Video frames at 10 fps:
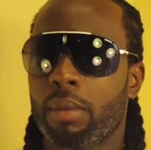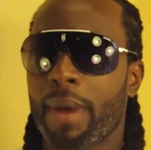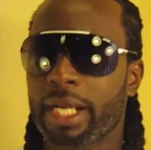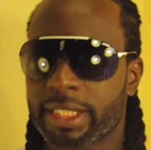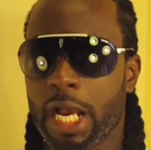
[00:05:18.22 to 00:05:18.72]

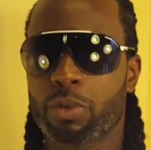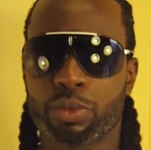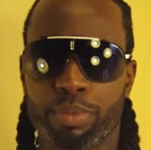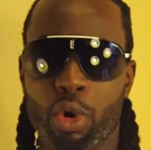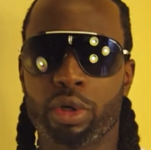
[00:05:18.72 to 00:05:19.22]
My child was
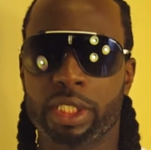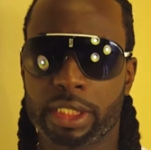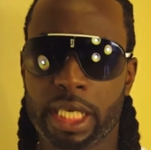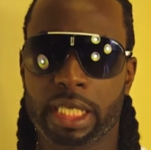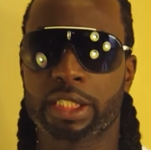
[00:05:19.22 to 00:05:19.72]
born, his
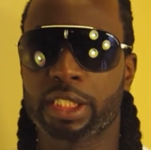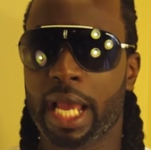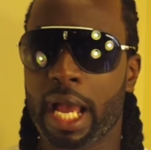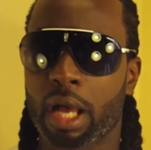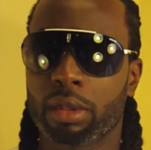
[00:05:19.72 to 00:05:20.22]
second
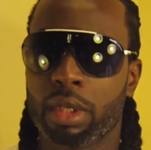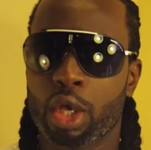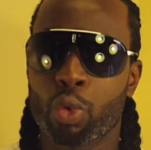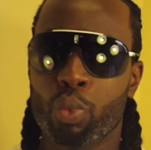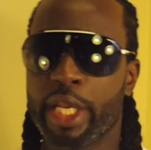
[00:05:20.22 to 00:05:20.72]
child,
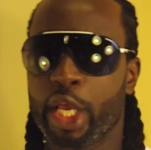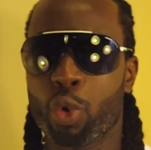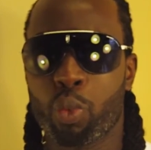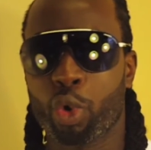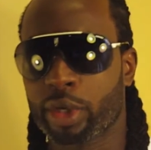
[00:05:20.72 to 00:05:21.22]
we
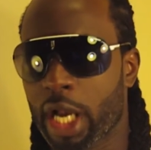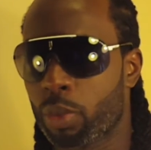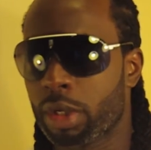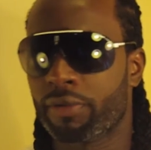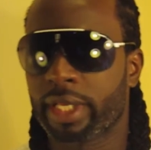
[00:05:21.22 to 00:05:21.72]
didn't work out,
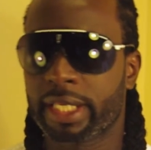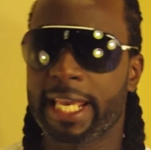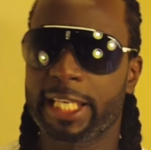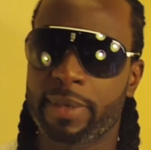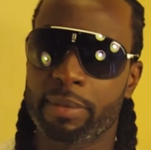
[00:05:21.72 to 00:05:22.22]
whatever the
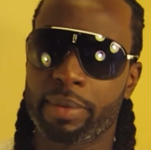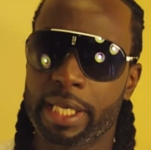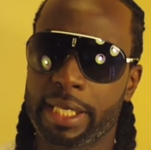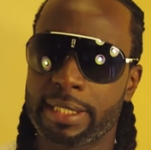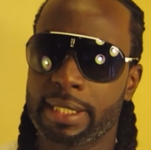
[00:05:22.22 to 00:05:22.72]
case may be
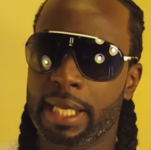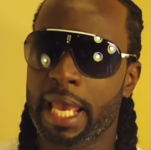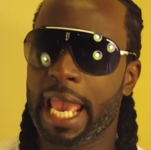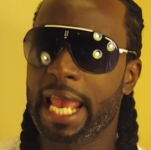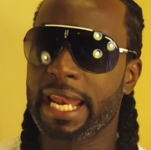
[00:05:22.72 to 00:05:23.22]
is.
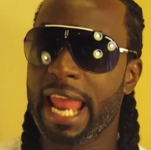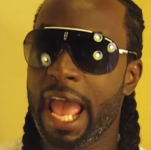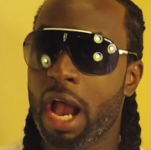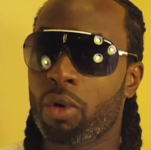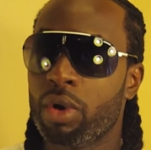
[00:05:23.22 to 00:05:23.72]
And
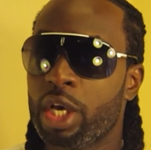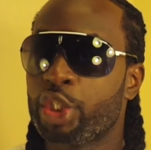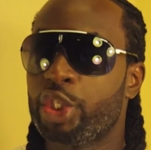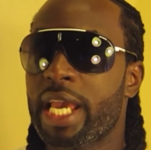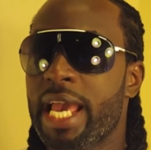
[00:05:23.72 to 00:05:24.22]
now
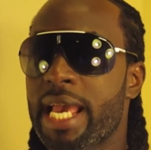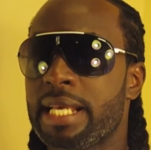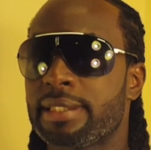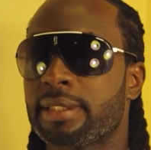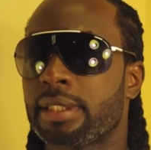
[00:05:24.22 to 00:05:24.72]
she
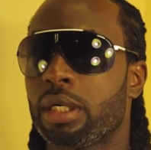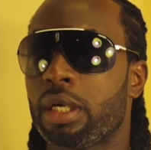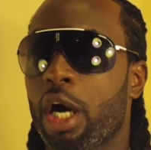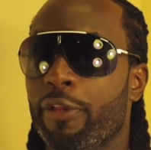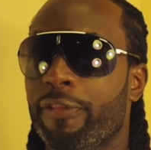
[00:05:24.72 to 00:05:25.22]
has
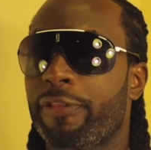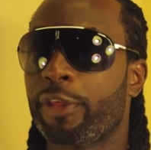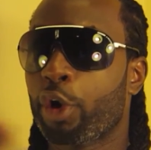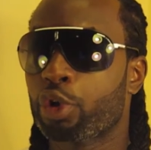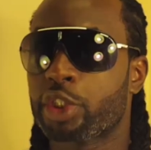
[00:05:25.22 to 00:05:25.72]
a
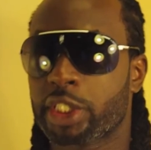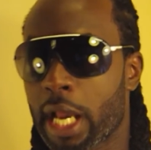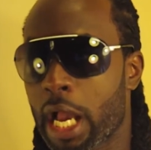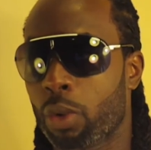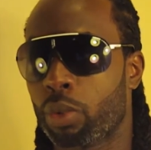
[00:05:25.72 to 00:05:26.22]
third
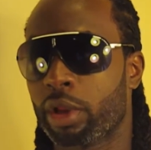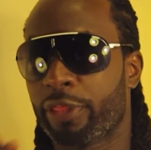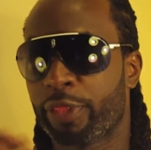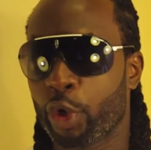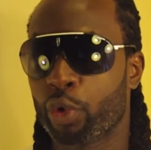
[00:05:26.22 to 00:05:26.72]
child with a
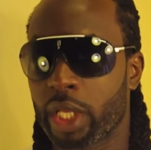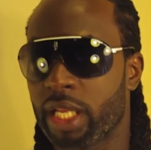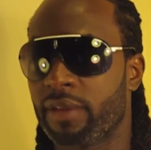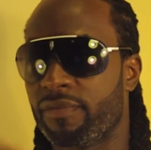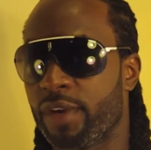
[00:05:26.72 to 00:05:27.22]
third
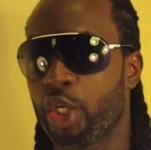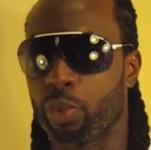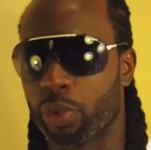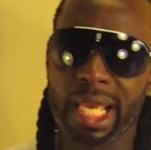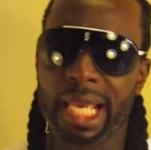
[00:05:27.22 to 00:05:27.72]

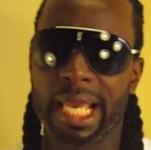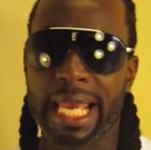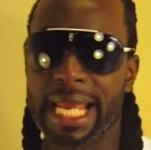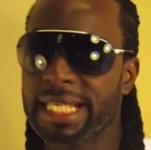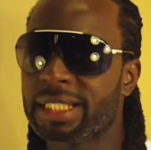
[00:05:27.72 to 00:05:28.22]
individual.
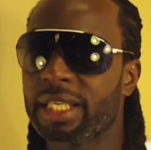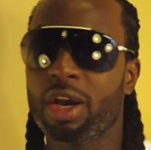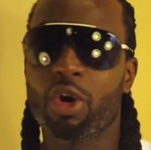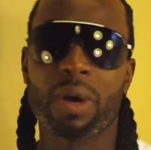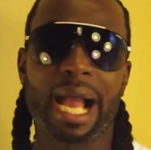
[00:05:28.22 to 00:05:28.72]
And he said,
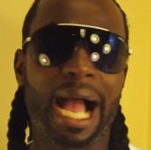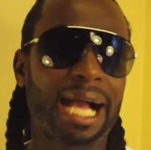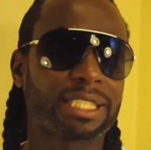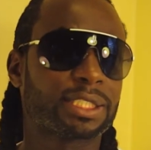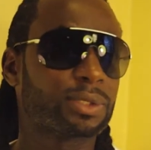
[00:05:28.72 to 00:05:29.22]
yo,
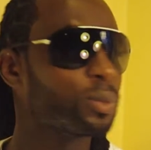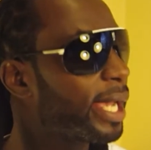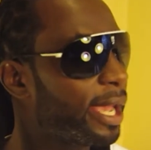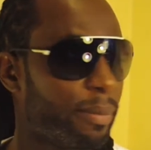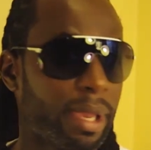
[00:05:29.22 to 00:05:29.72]
I
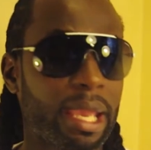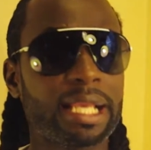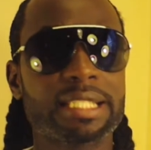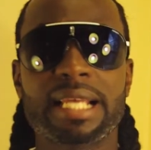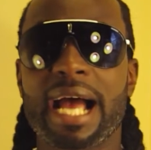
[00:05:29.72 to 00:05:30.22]
swear, man,
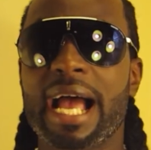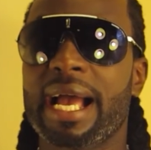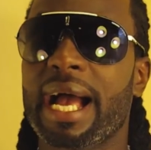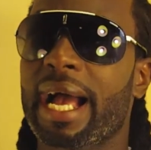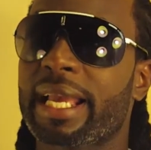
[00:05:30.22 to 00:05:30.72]
he said,
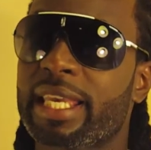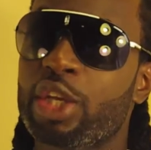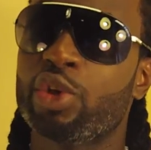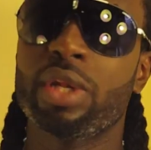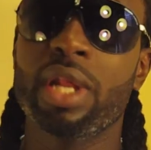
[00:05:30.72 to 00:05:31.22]
I kid you